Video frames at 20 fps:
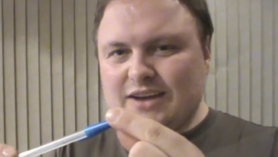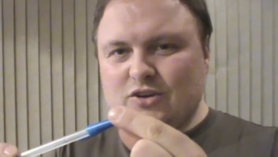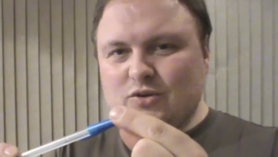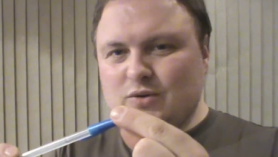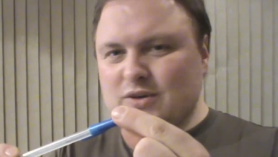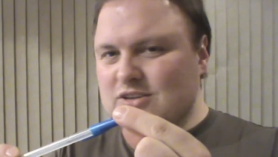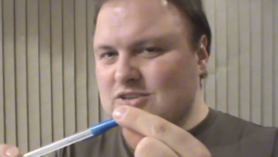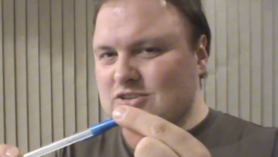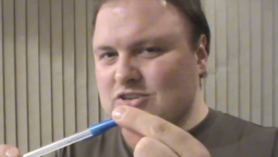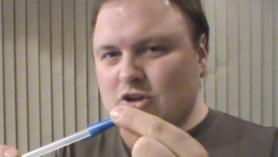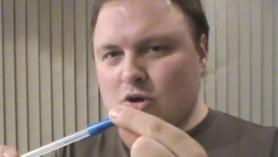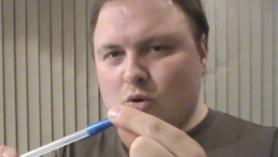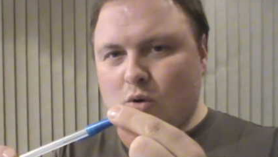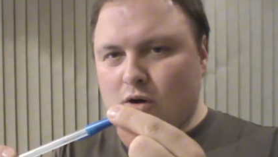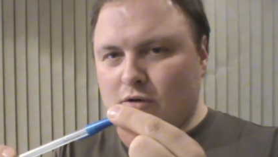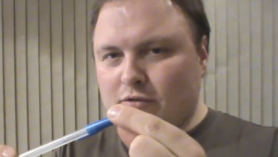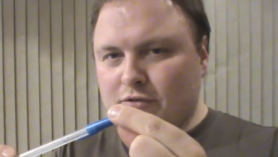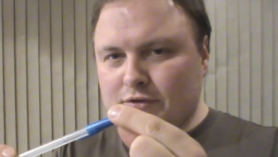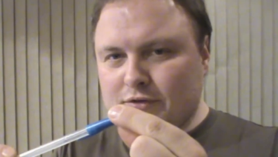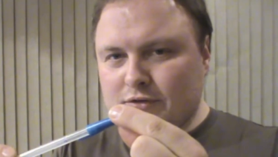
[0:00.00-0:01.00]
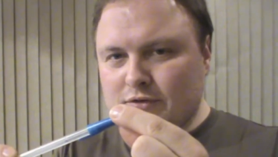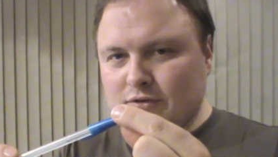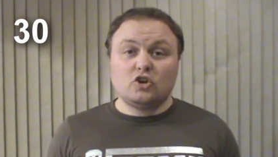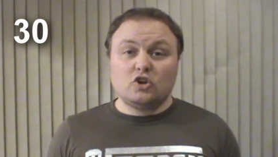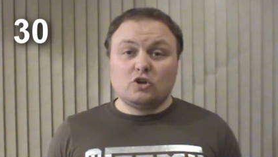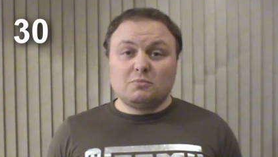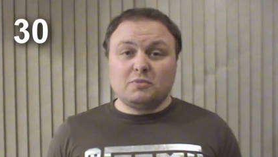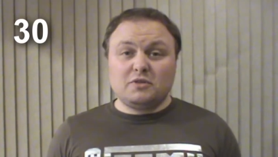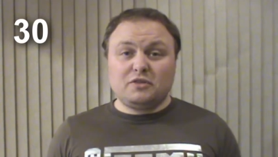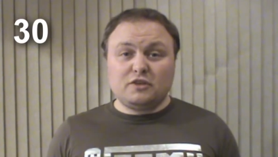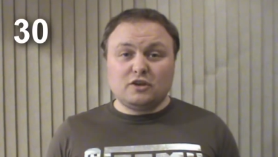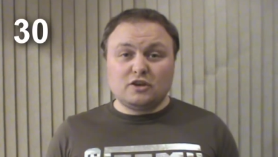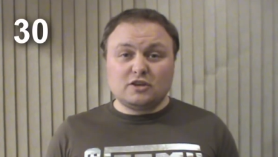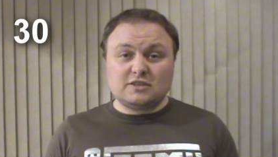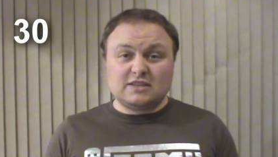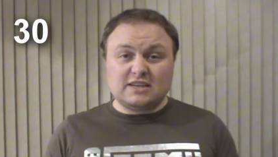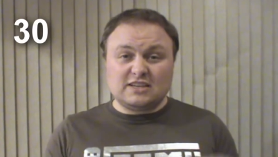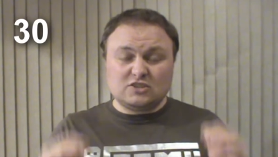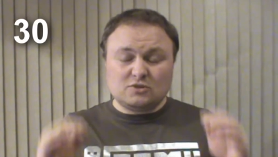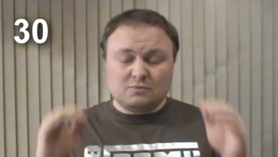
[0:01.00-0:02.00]
I do it so often. Number
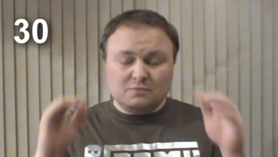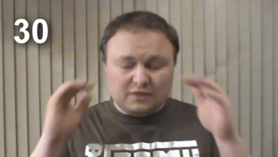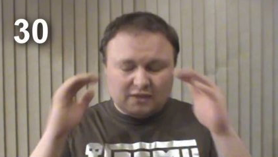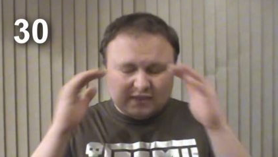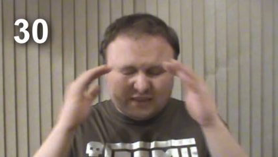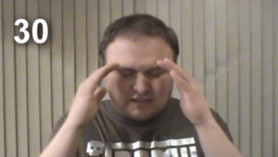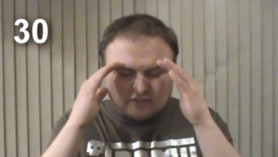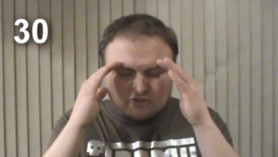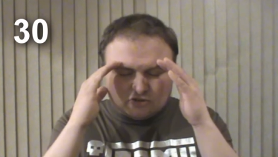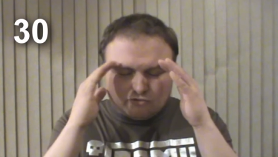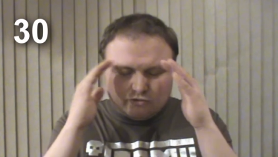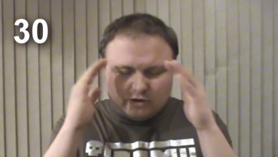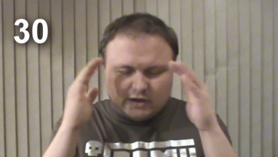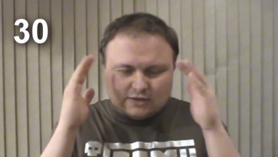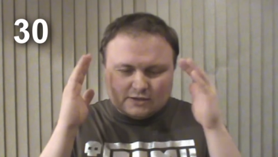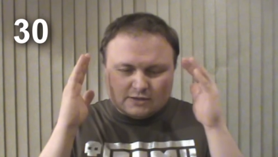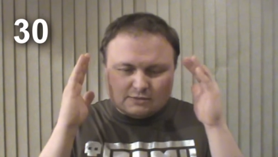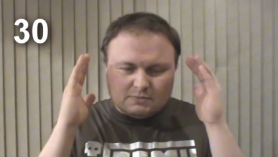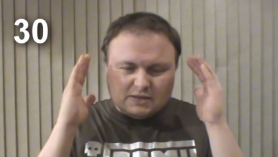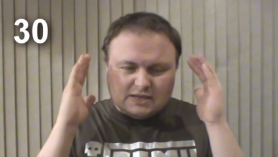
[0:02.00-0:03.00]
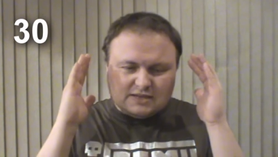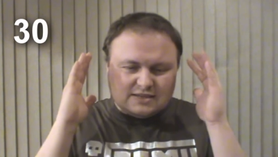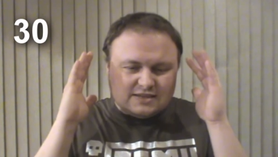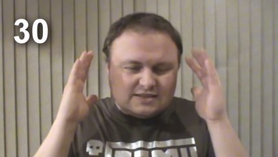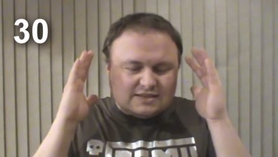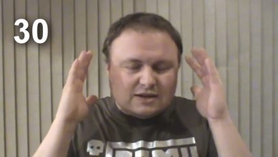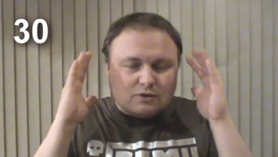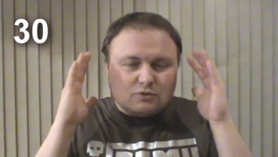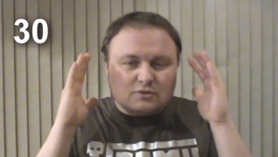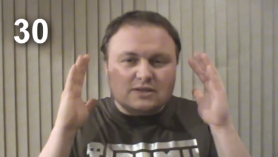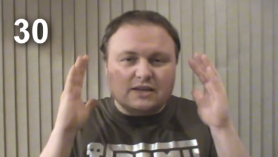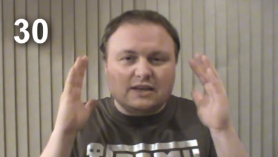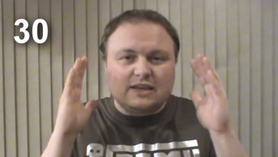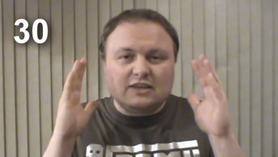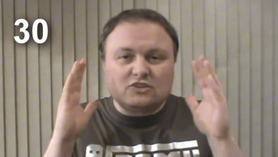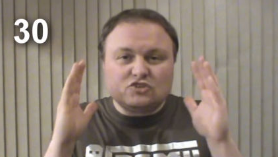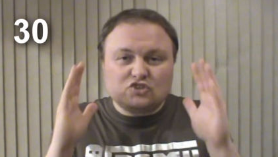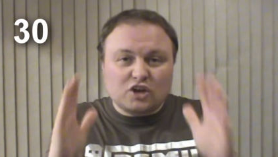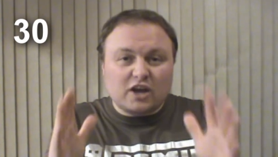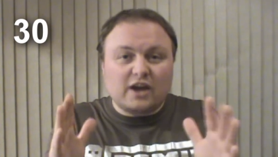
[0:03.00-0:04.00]
30. Something that has grated me since I was a
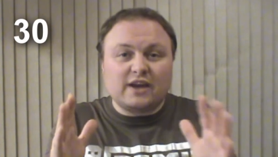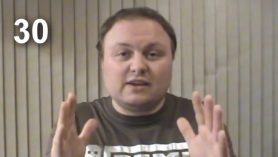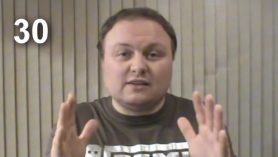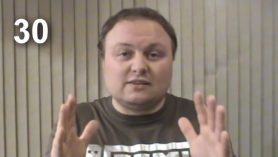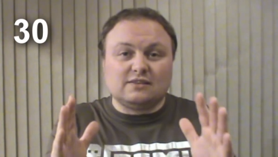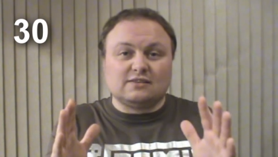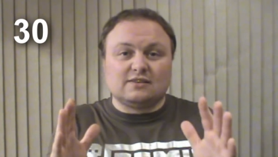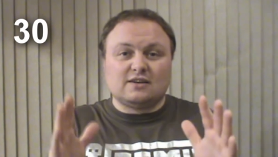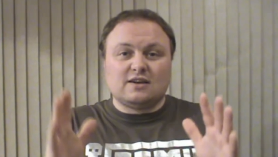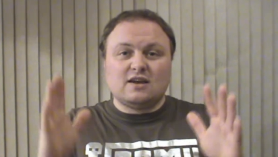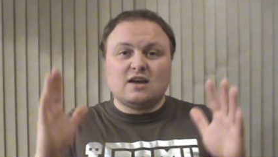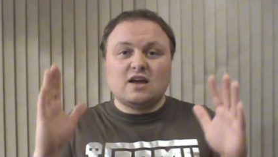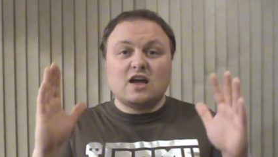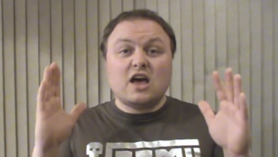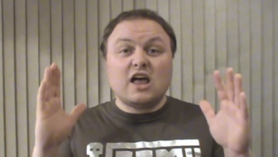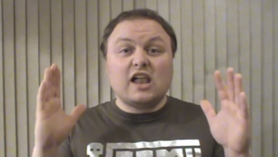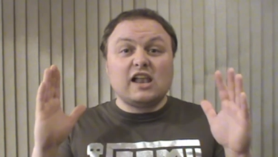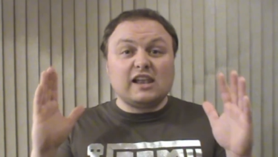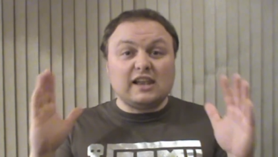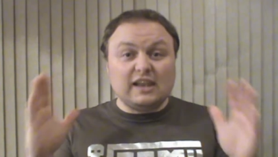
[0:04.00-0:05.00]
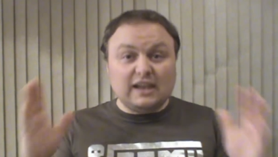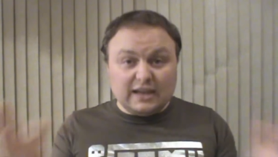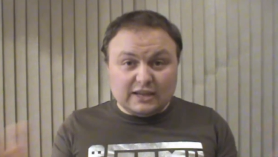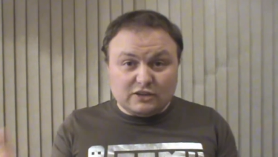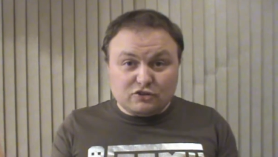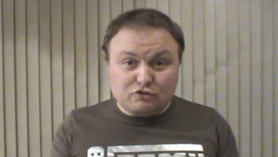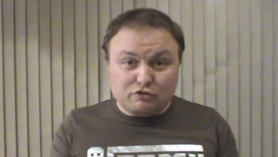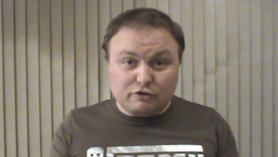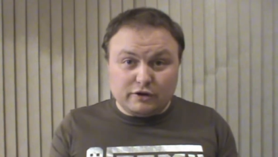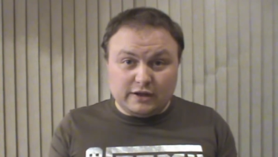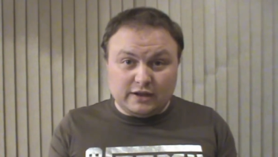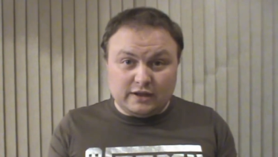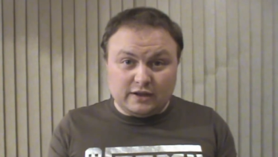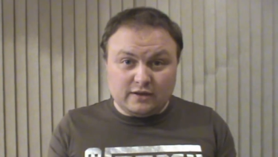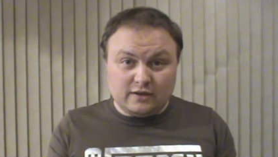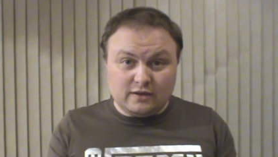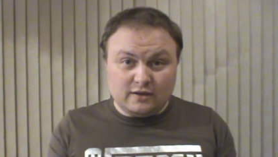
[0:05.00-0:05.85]
child. Littering.